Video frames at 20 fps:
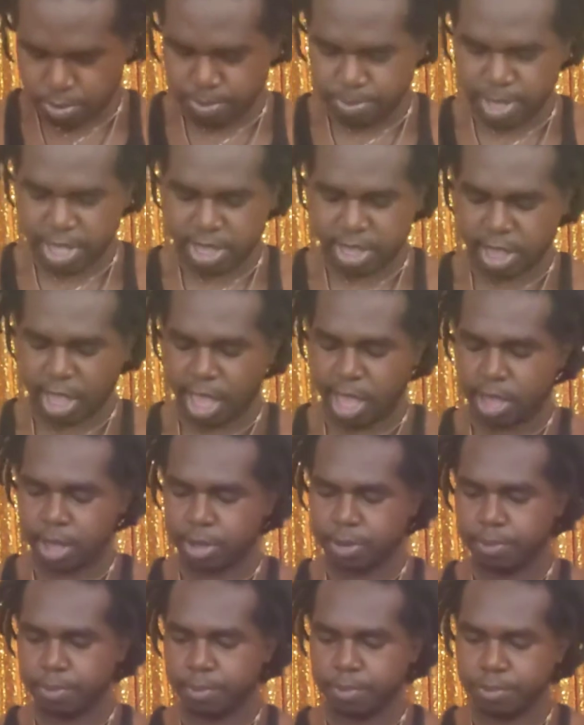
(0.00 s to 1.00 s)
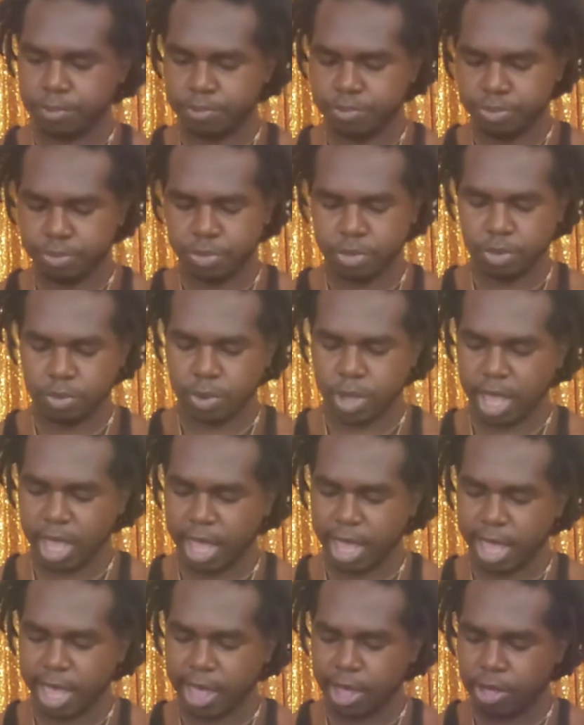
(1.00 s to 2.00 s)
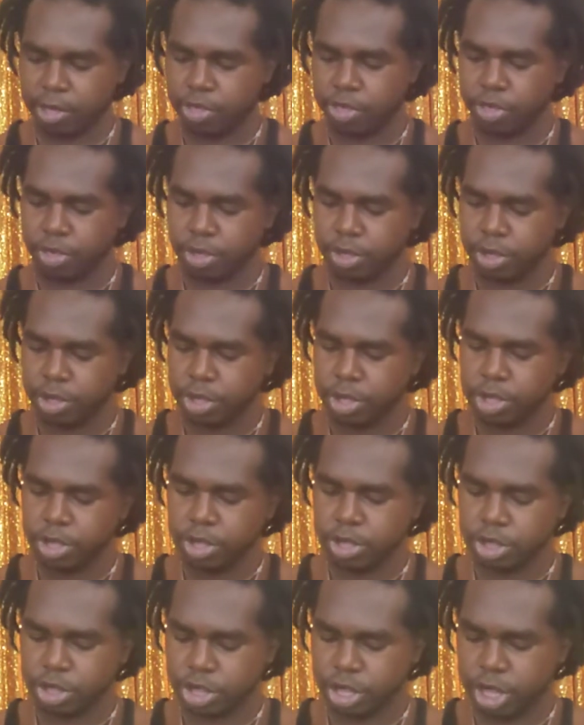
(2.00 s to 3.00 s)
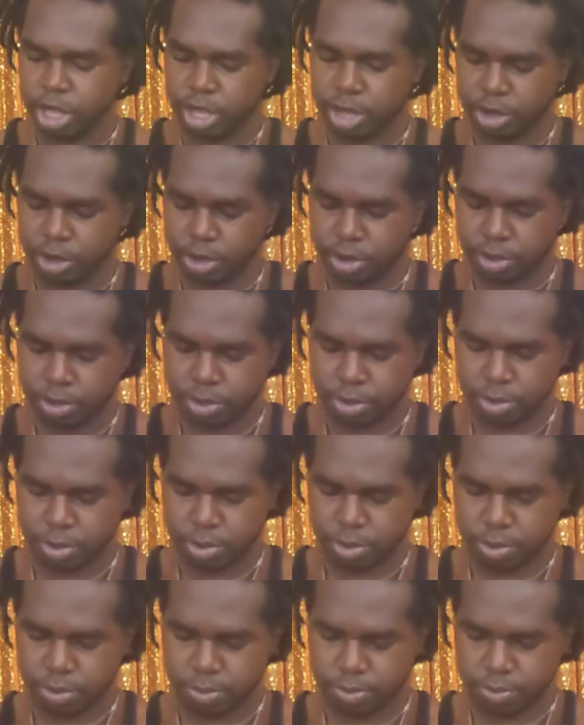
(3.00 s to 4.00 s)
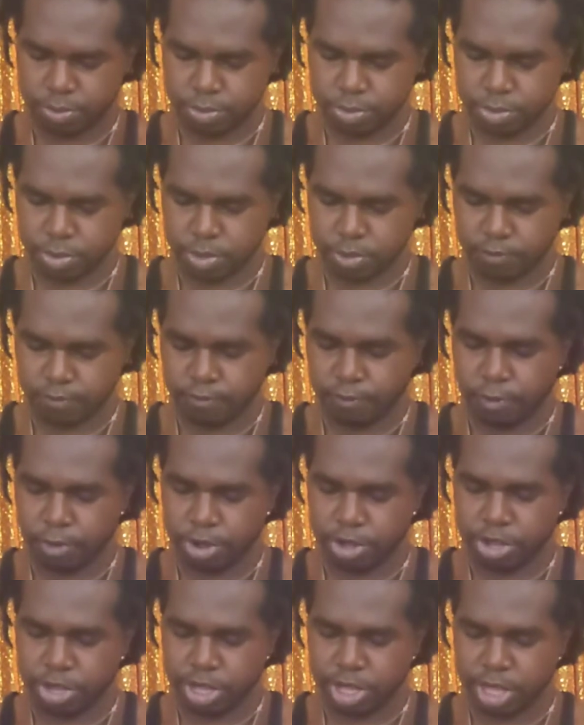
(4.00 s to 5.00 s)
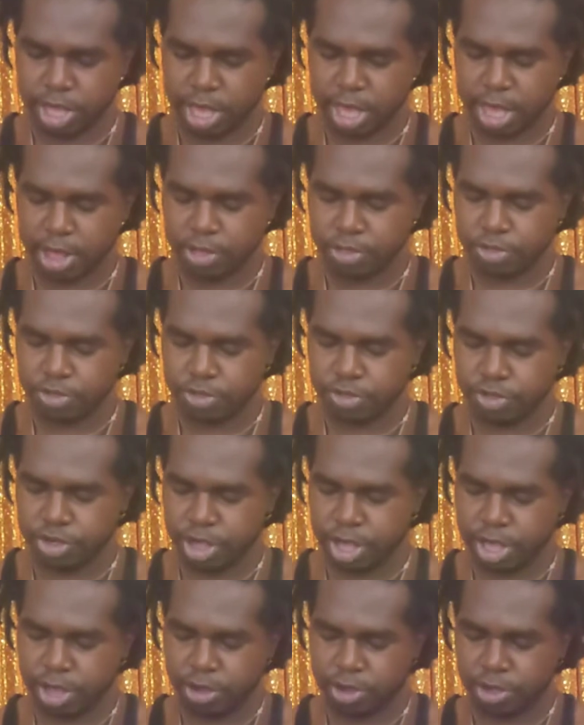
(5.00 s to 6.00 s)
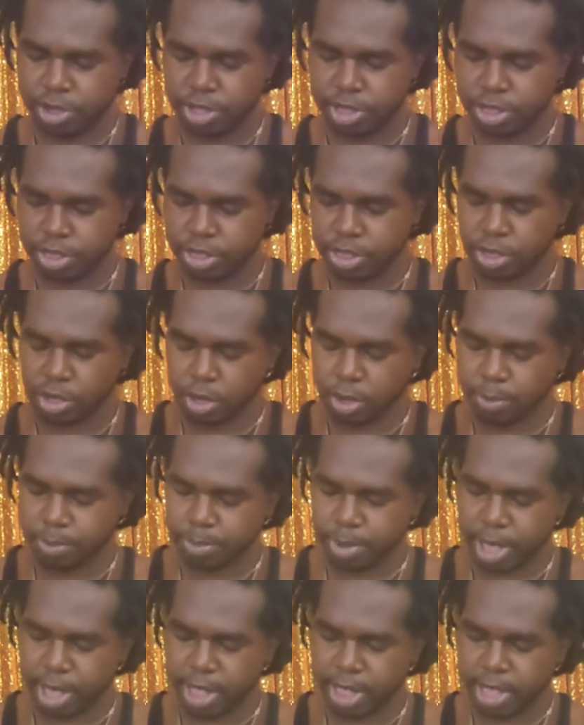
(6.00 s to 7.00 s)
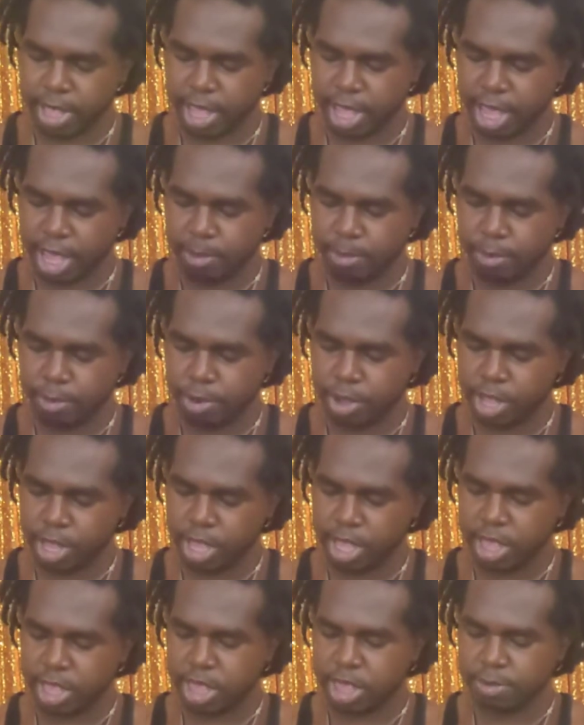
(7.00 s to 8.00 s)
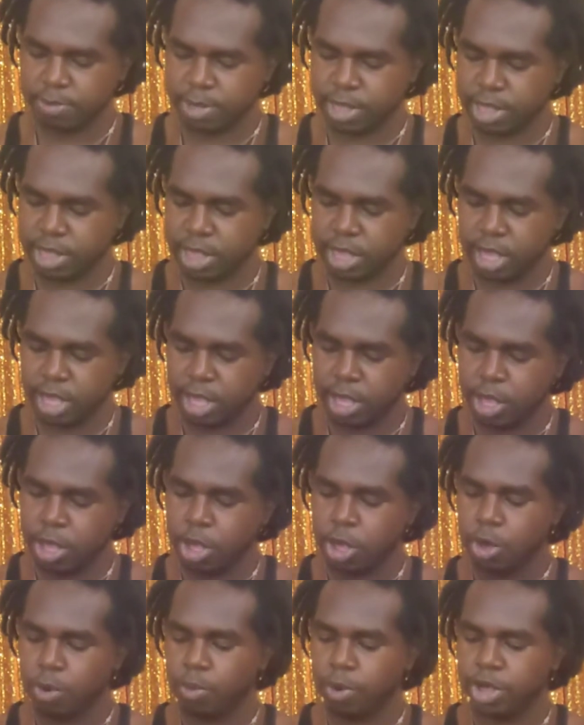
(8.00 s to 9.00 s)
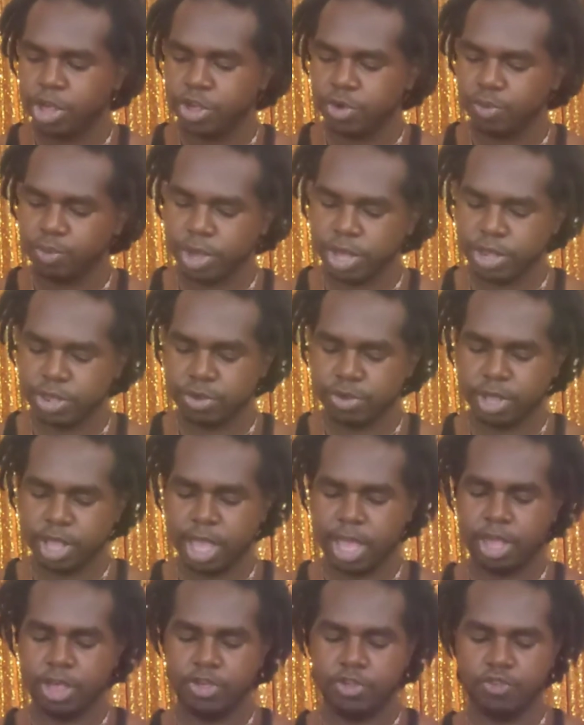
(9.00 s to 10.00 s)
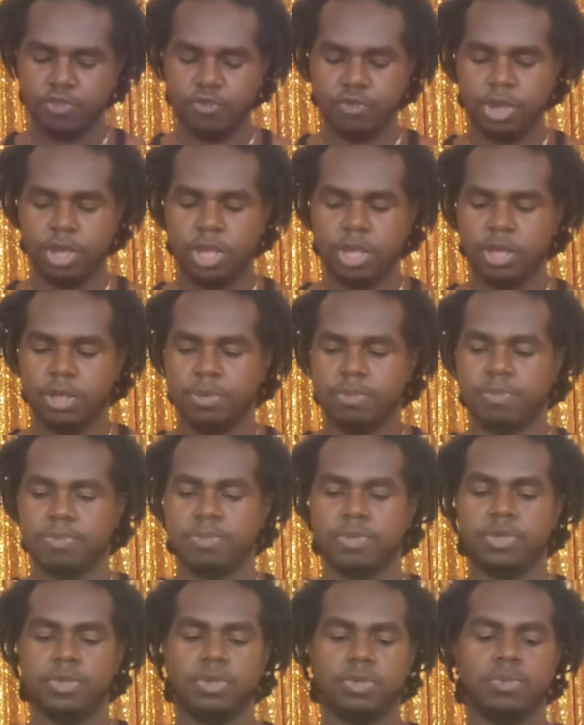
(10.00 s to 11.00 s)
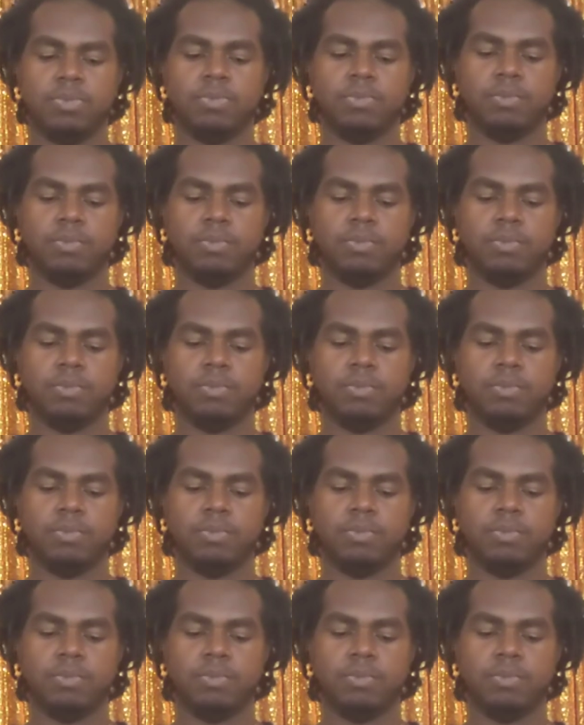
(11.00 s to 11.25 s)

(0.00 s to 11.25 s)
Big stat. We got health, cheater, fortune, health, cheater, consult, polyamory, intimacy, witch, wizard, and dreams.